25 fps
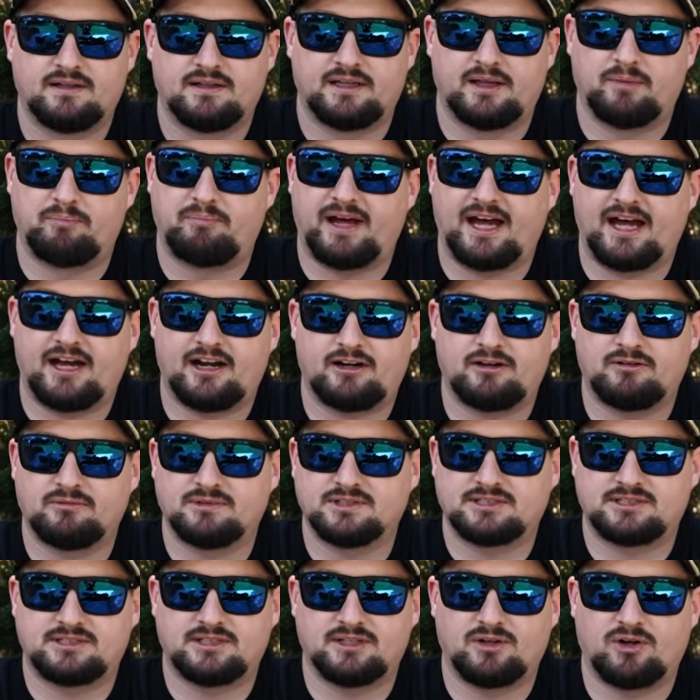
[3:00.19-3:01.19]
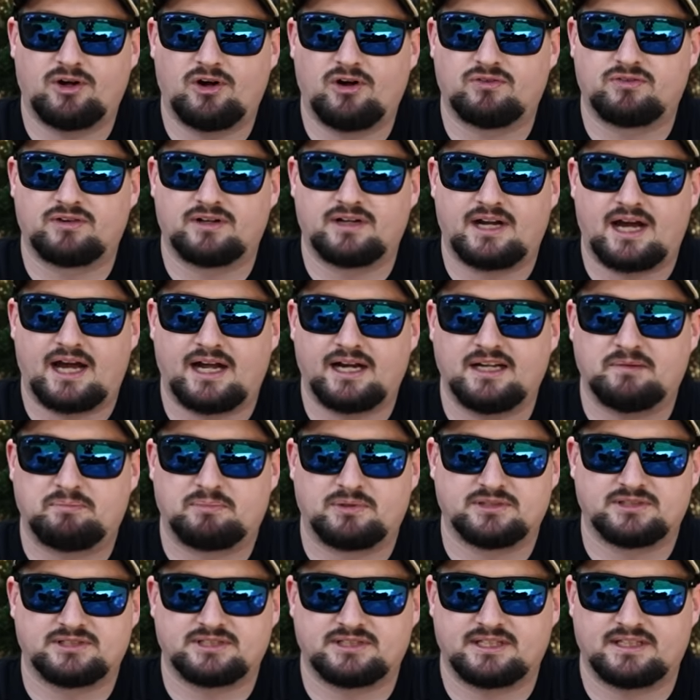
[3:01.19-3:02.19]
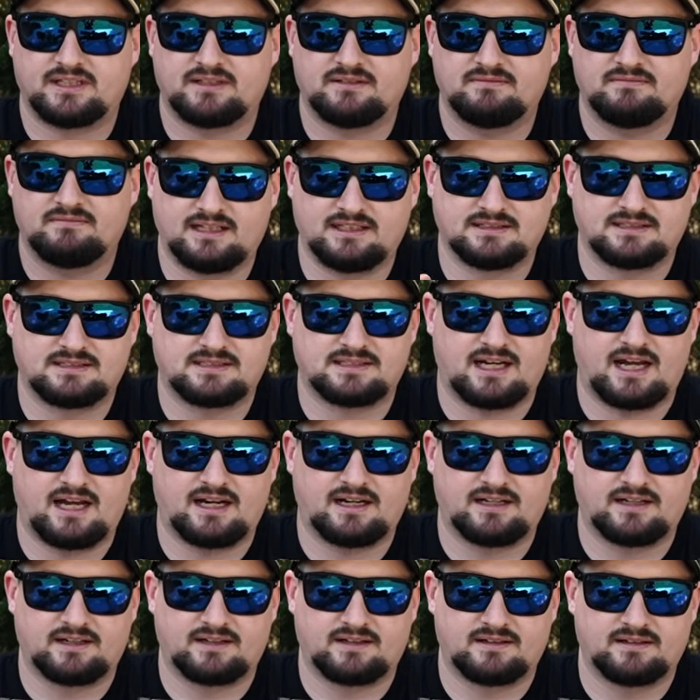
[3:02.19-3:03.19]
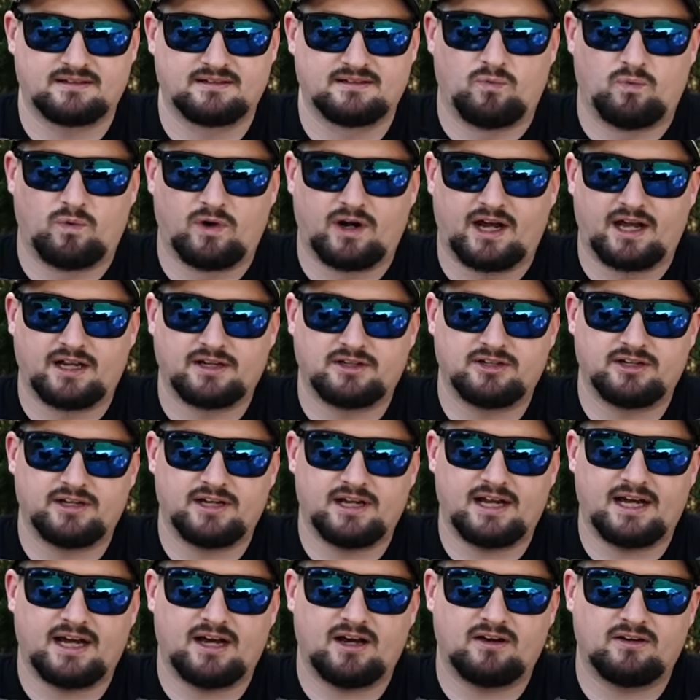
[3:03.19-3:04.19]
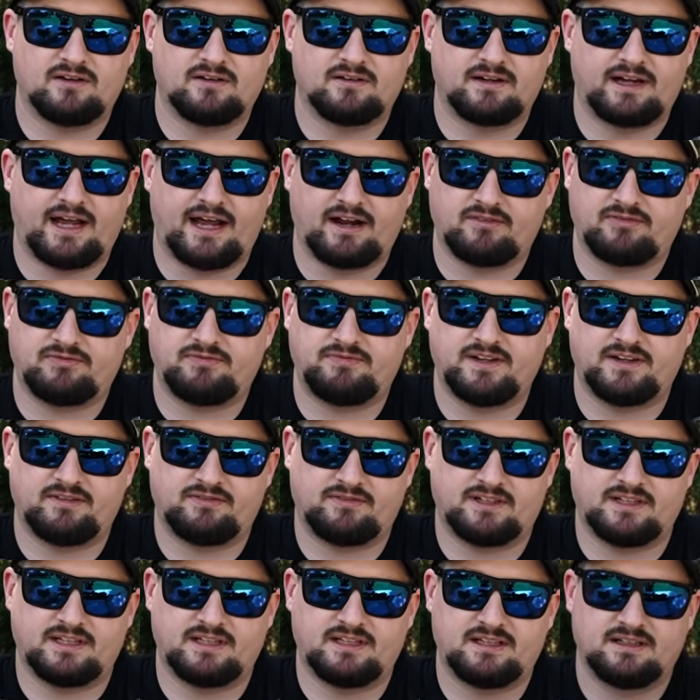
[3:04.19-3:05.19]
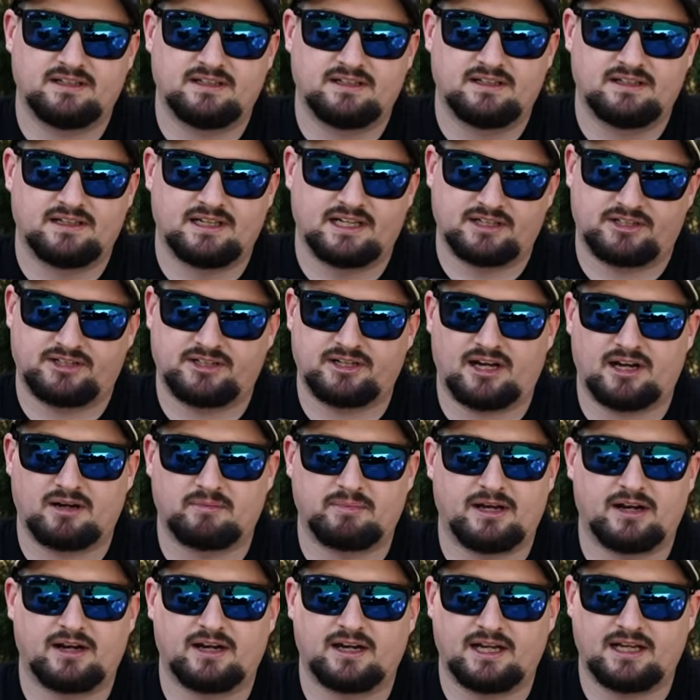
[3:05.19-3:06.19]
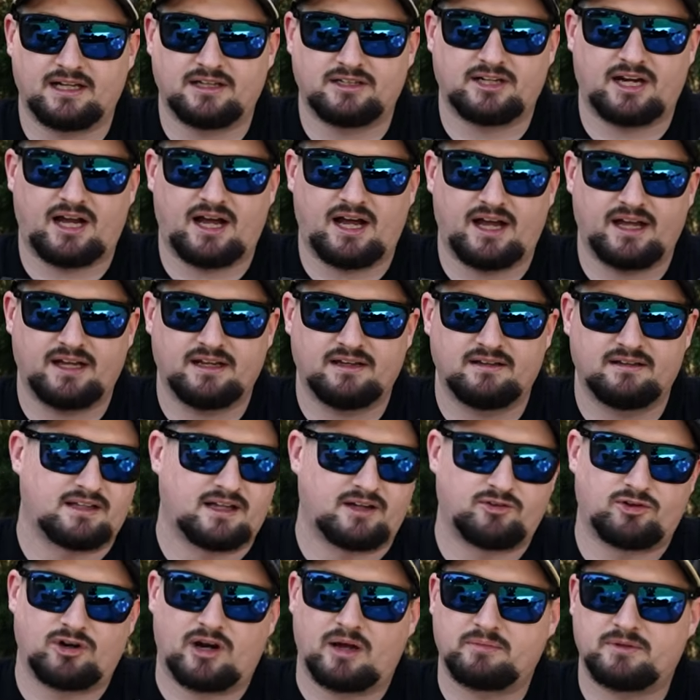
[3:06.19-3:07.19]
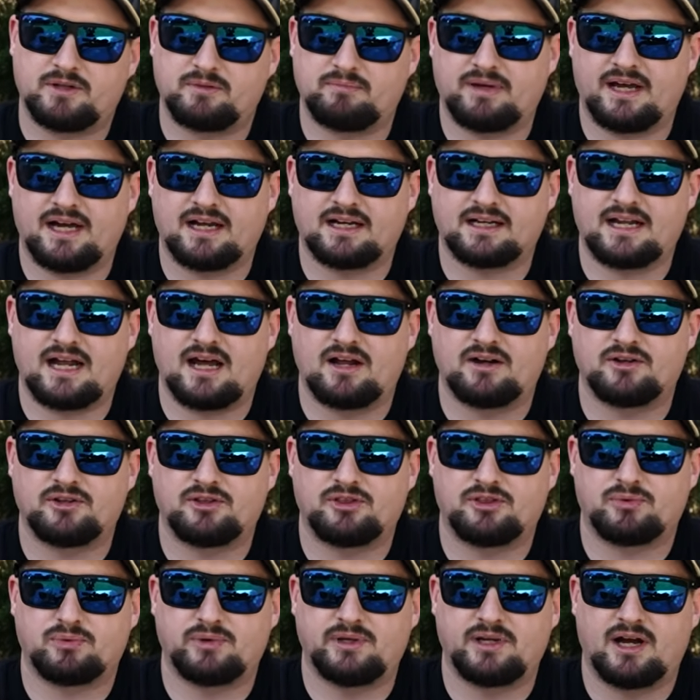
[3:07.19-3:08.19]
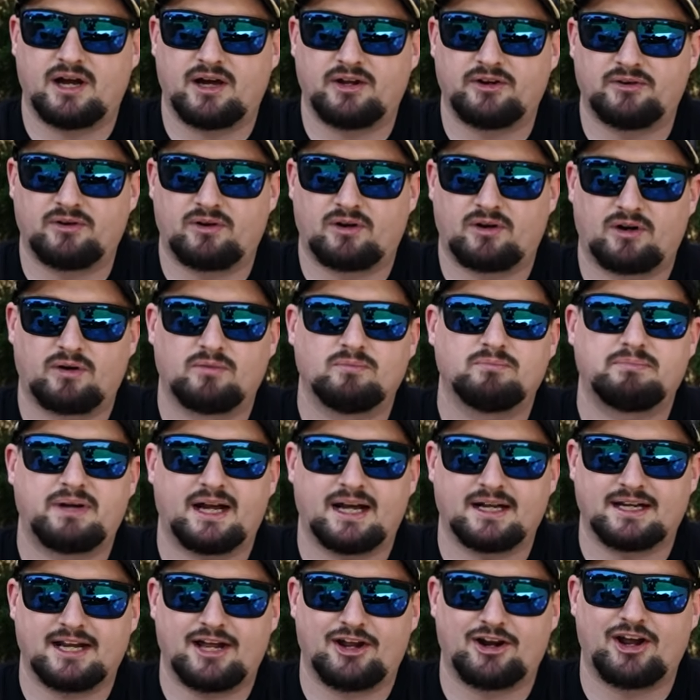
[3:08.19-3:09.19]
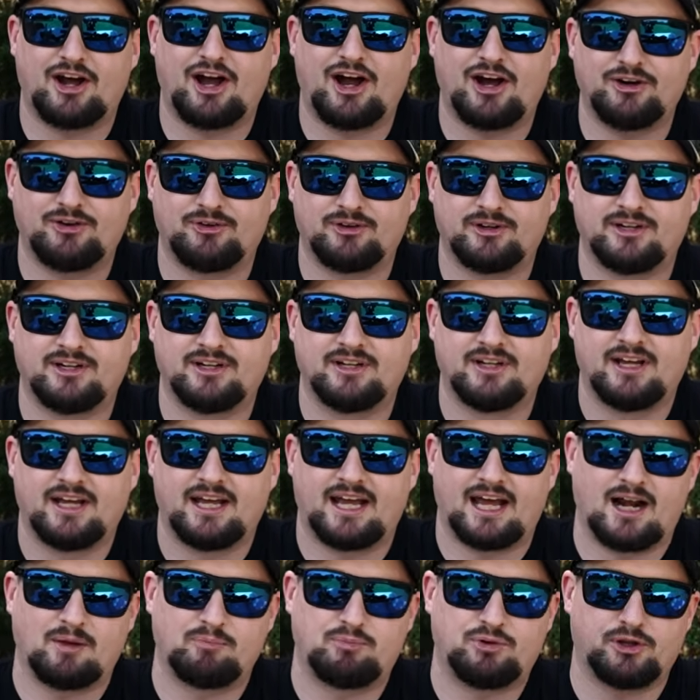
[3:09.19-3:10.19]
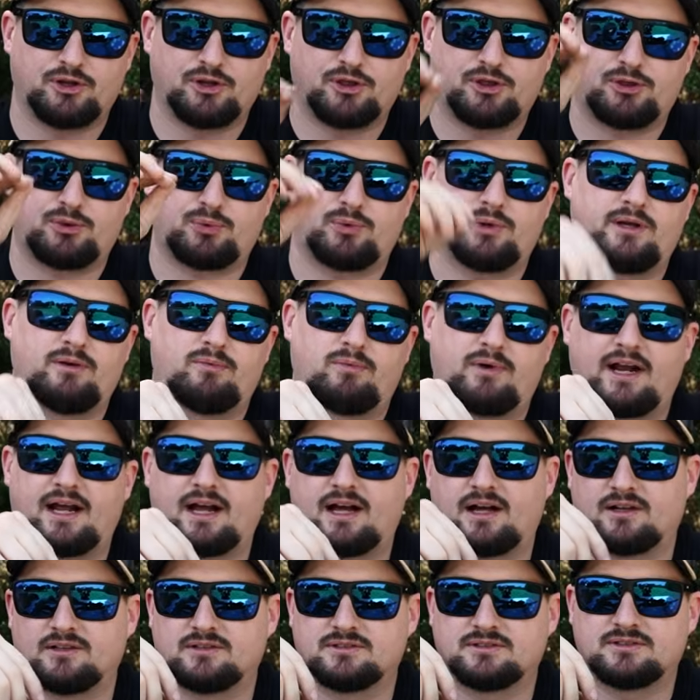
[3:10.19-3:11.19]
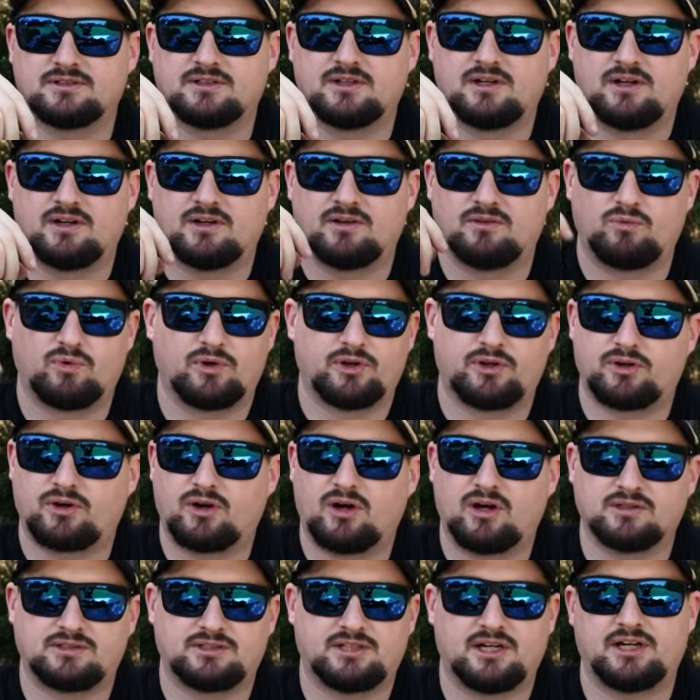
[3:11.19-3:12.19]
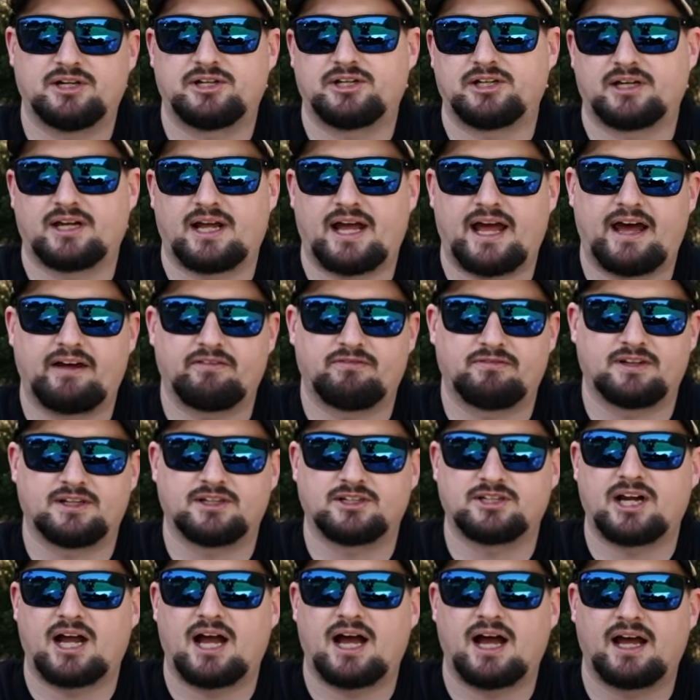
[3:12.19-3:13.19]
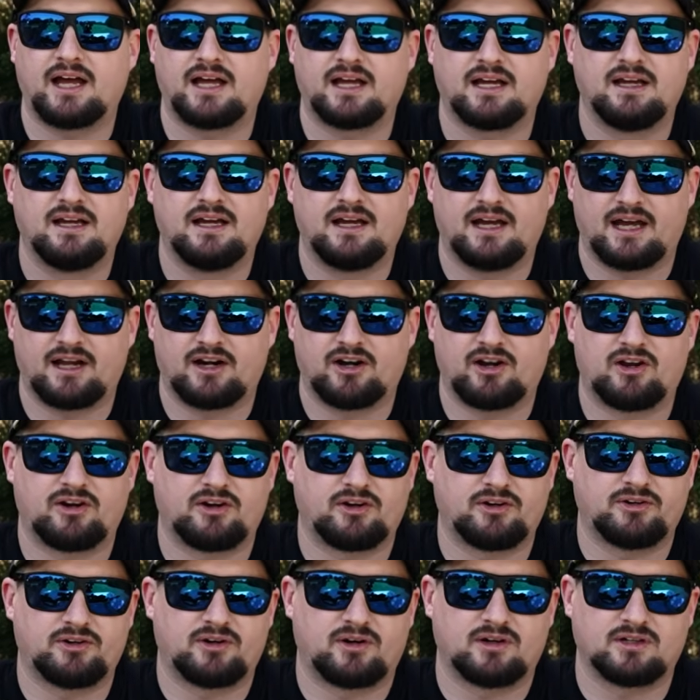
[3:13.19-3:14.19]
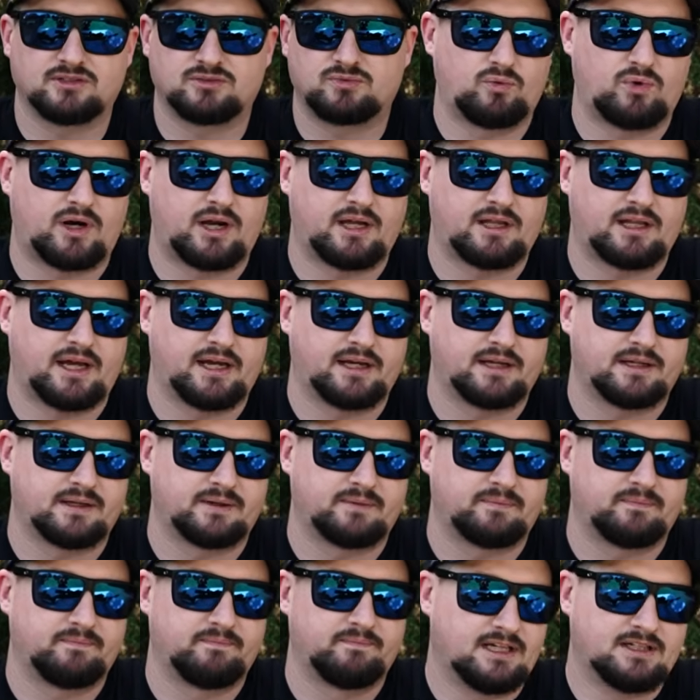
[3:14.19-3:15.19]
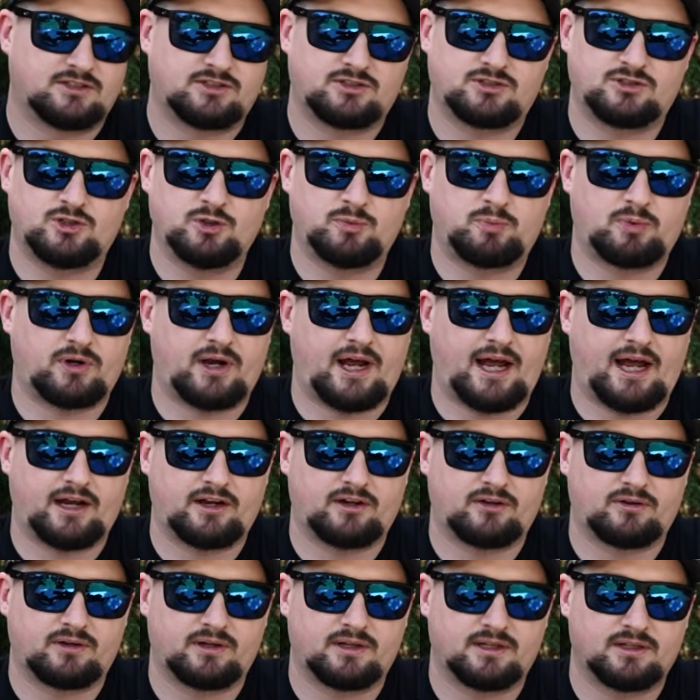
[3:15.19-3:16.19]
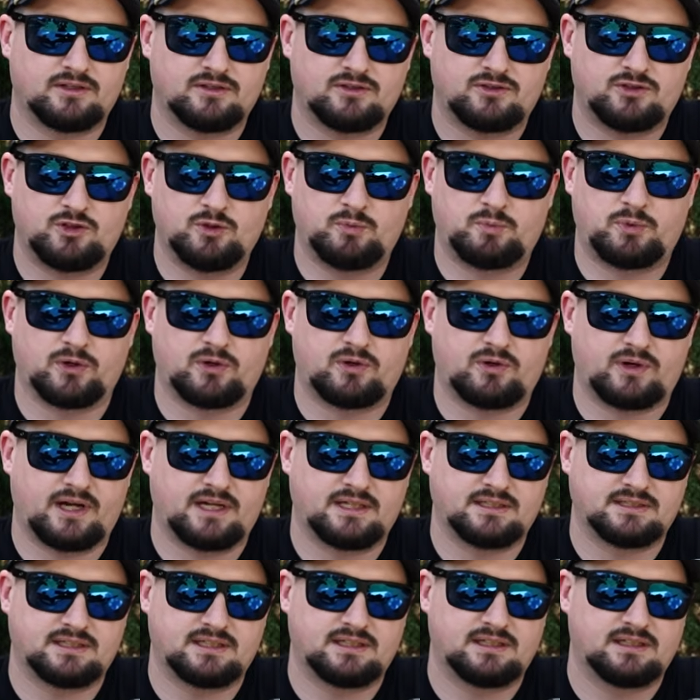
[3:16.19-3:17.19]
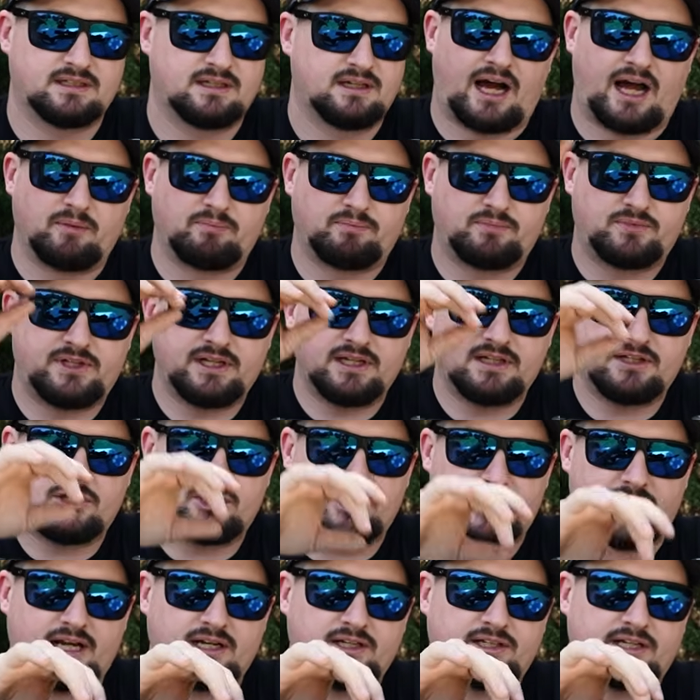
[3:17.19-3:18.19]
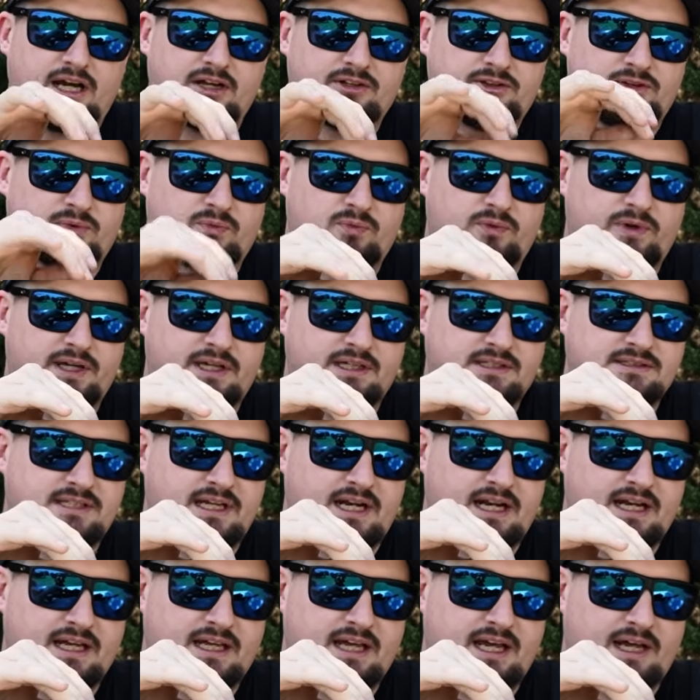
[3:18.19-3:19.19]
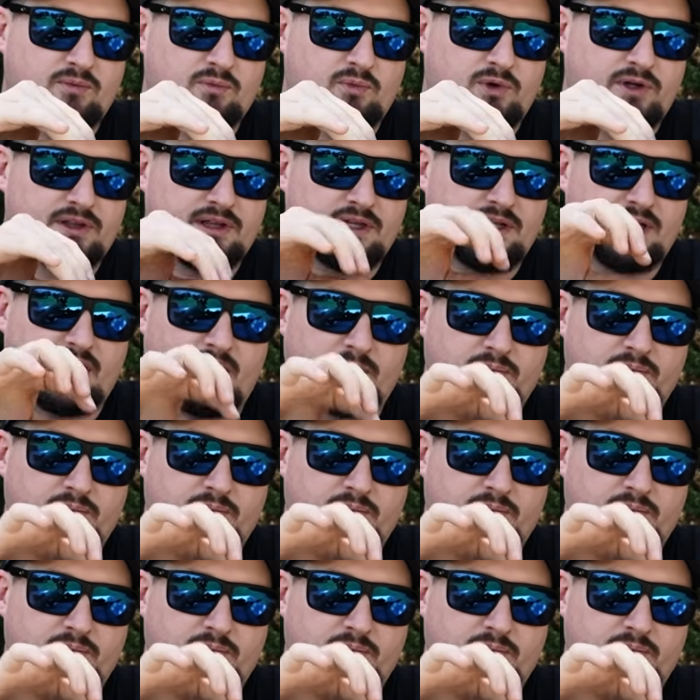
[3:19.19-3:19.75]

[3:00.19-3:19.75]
The battery was still over 90% inside here. When I took it out at 50, it shot about 1 inch high. I dropped it back down to 300, or back down to 100, and I put 3 rounds where they're all touching a 1/2 inch high at 100 yards where I like it. It's super accurate, super crazy. I did change out the rings that it came with it.